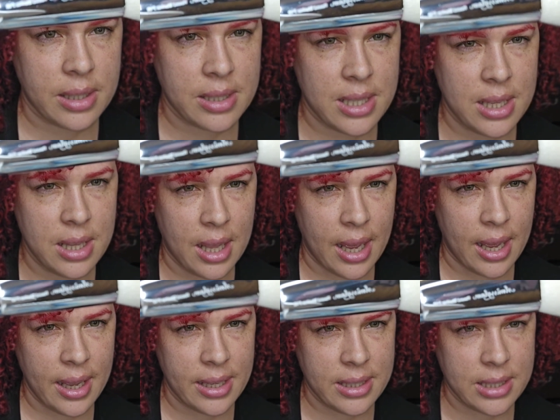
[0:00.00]
See
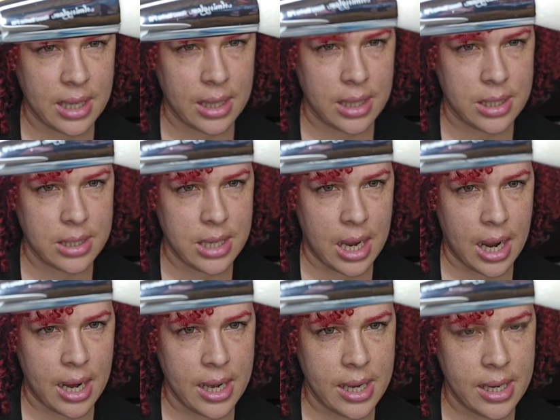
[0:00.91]
that? It's like the
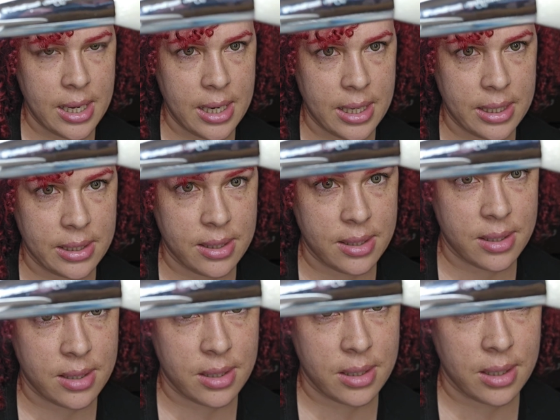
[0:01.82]

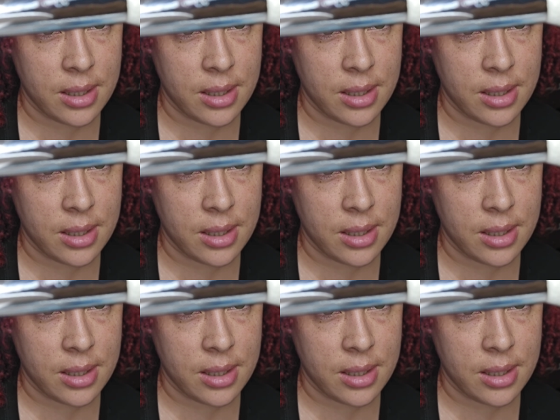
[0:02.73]
tiniest.